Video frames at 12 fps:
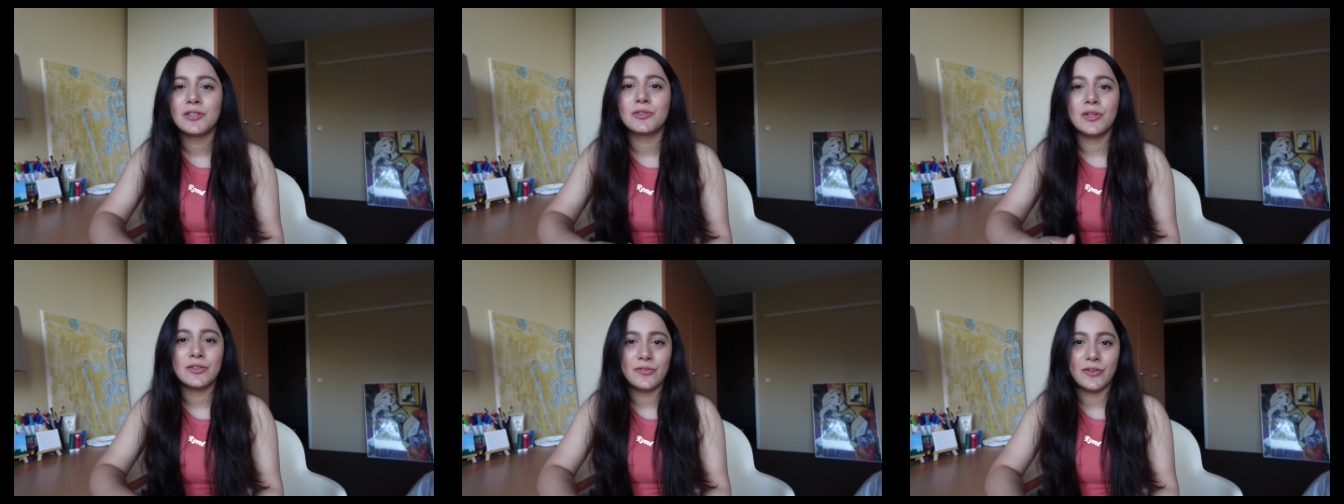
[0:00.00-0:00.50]

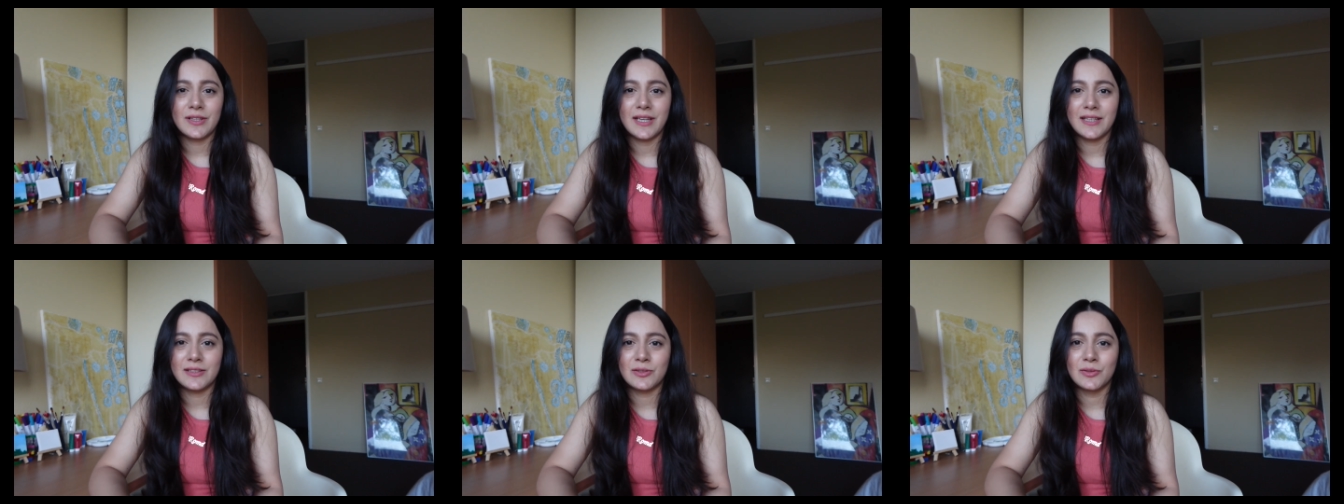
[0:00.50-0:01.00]
Don't
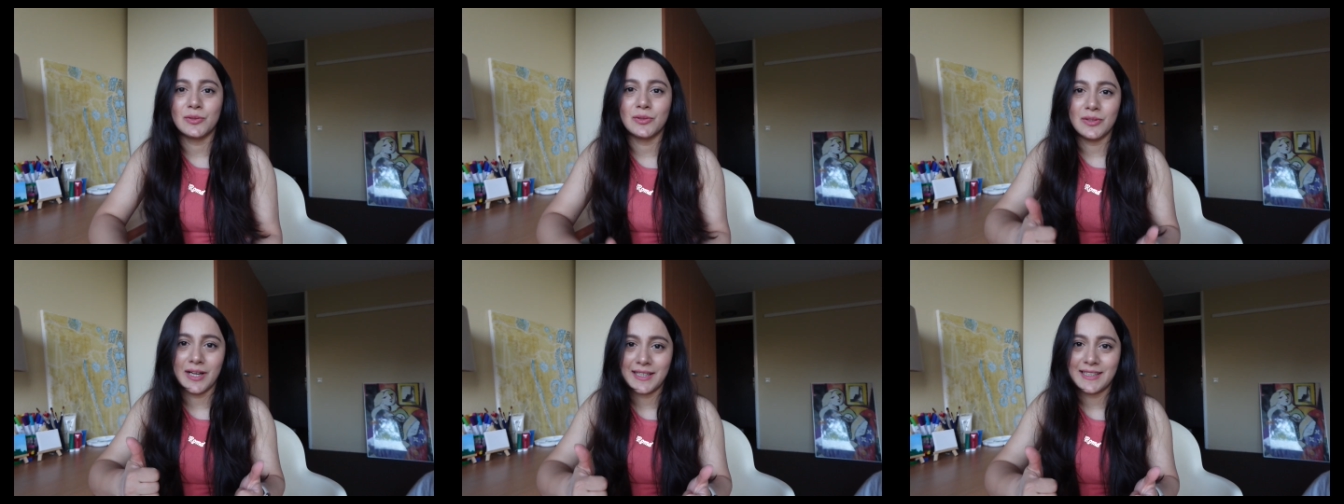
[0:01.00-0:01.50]
forget to
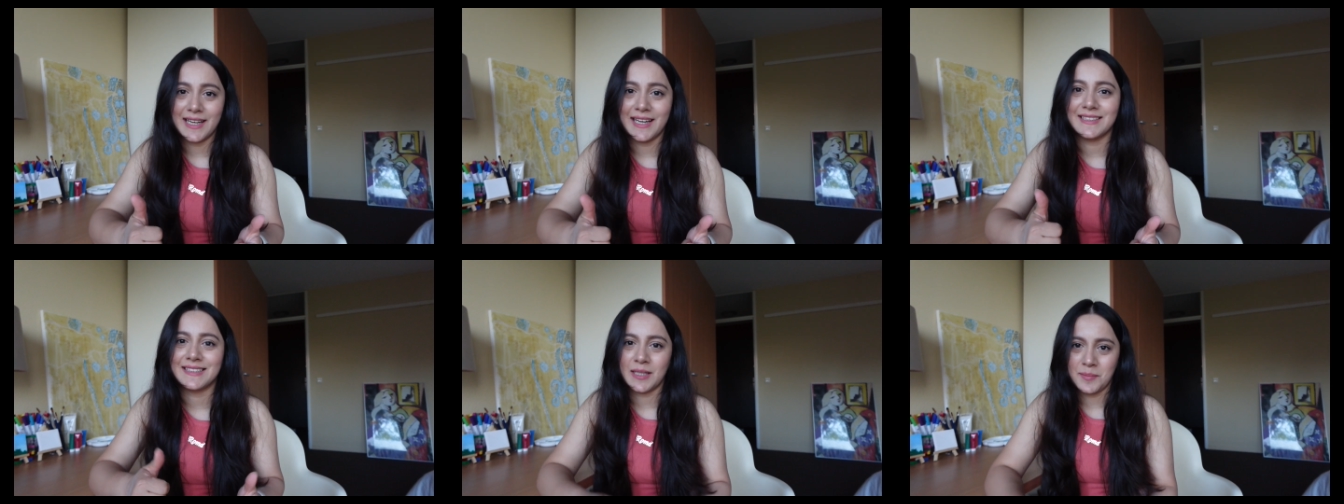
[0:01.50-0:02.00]
like
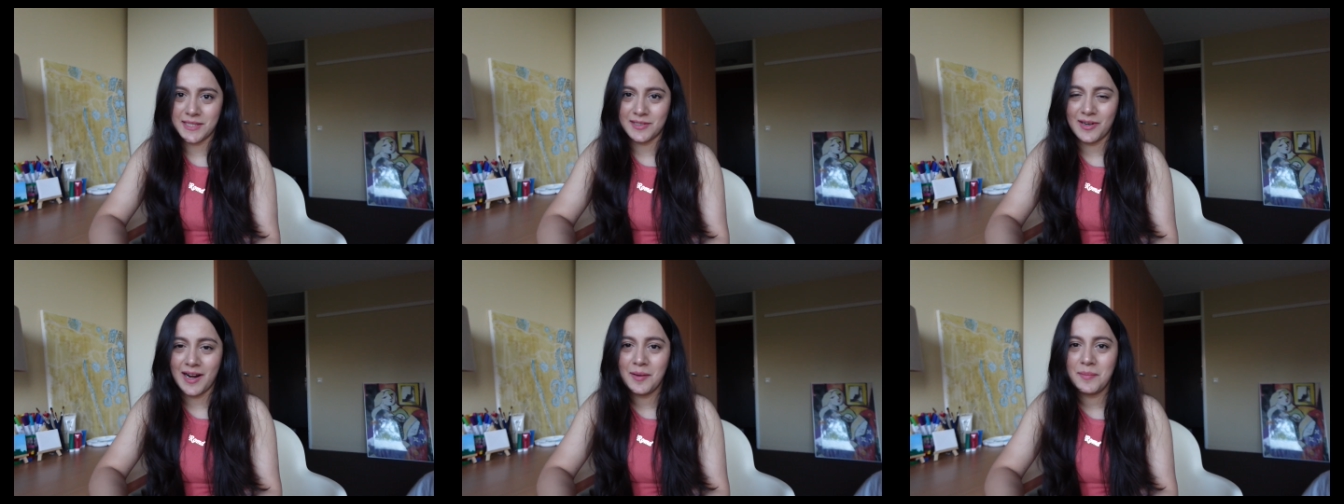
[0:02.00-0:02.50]
and
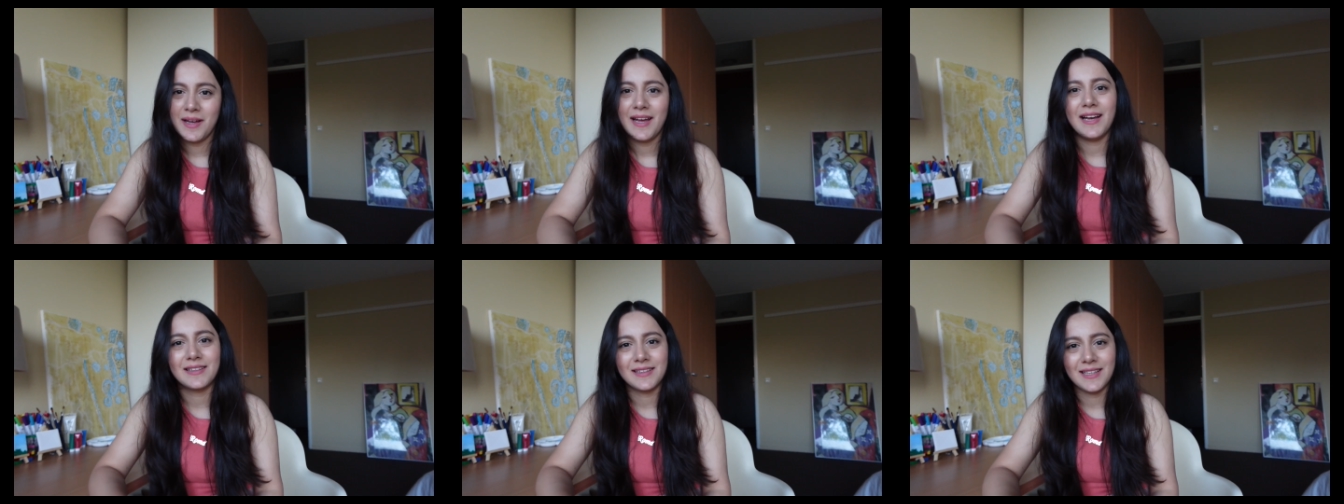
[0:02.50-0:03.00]
subscribe
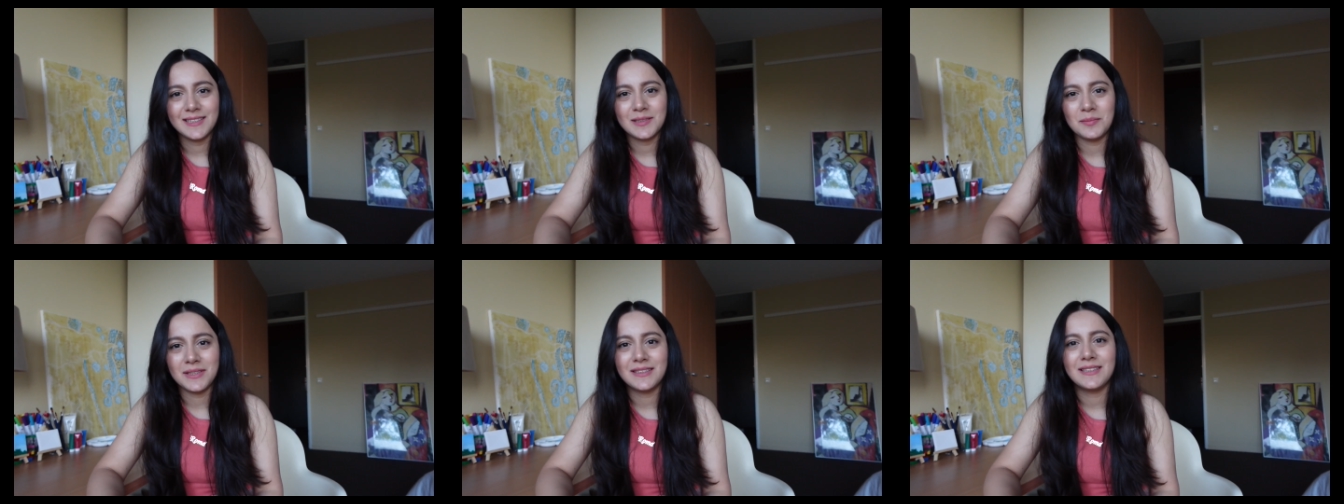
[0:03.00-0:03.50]
and let's
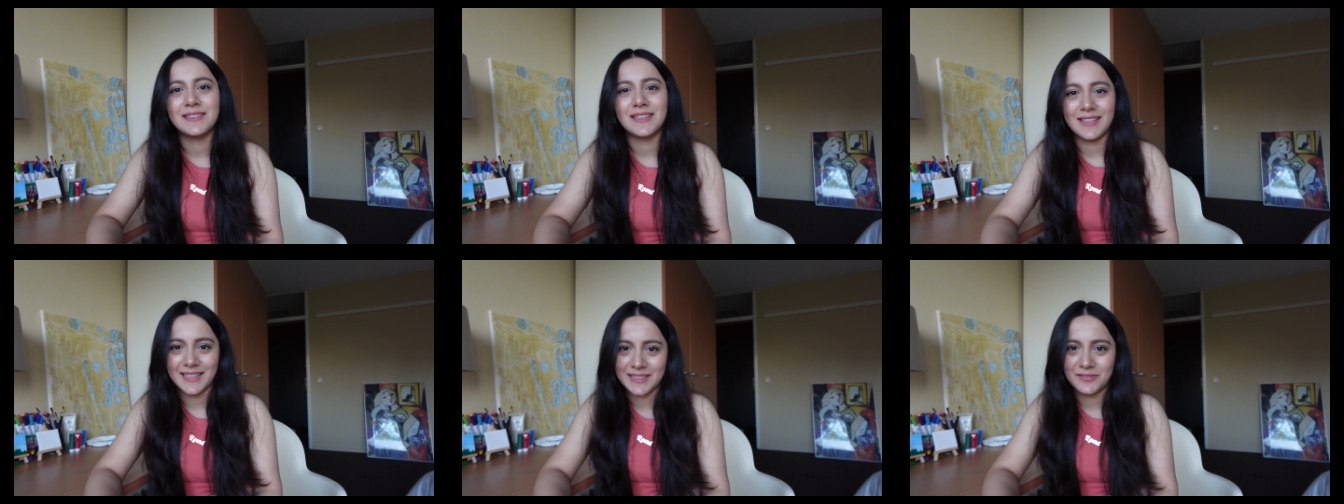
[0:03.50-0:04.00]
meet in the
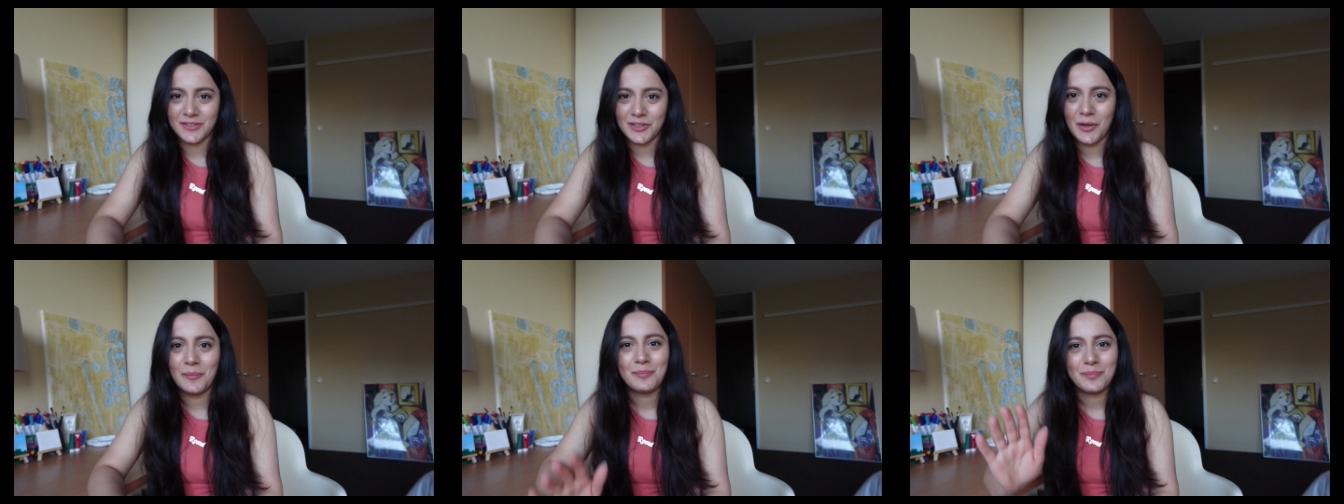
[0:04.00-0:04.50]
next
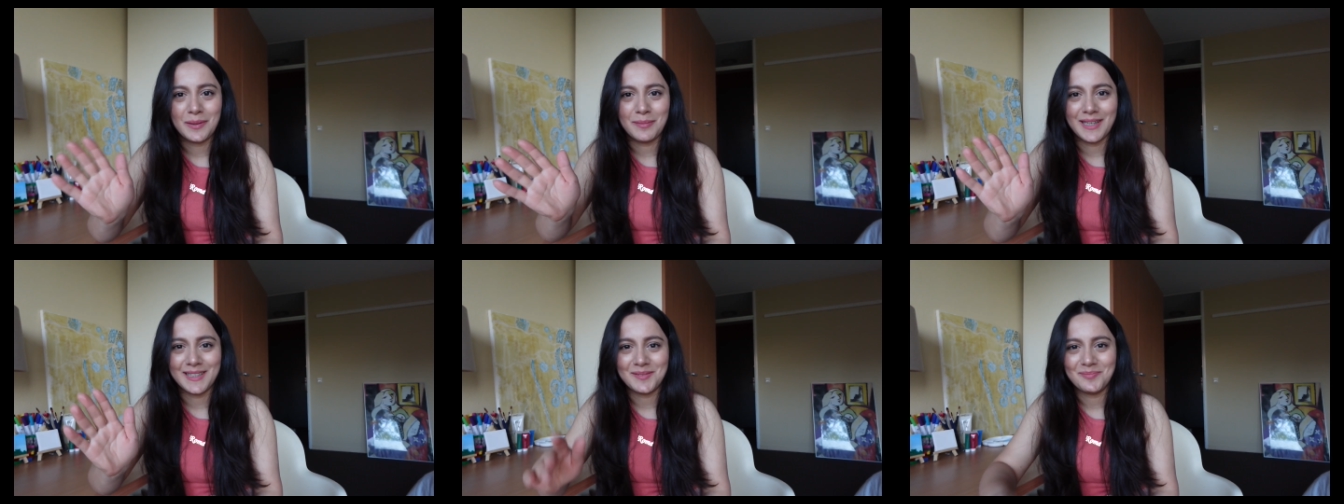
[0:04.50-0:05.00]
video. Bye
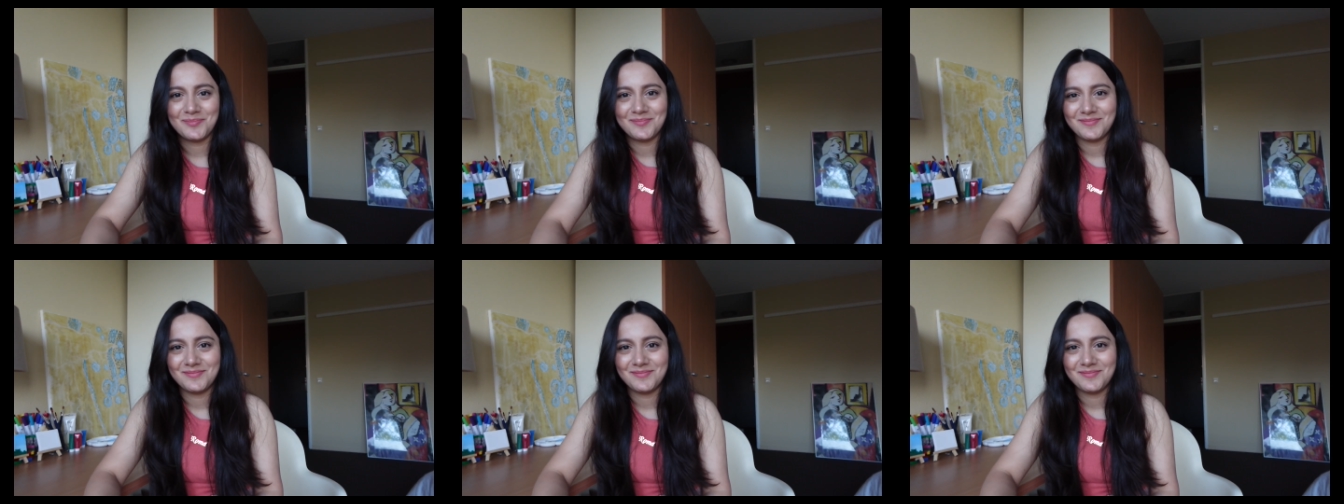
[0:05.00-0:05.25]
bye.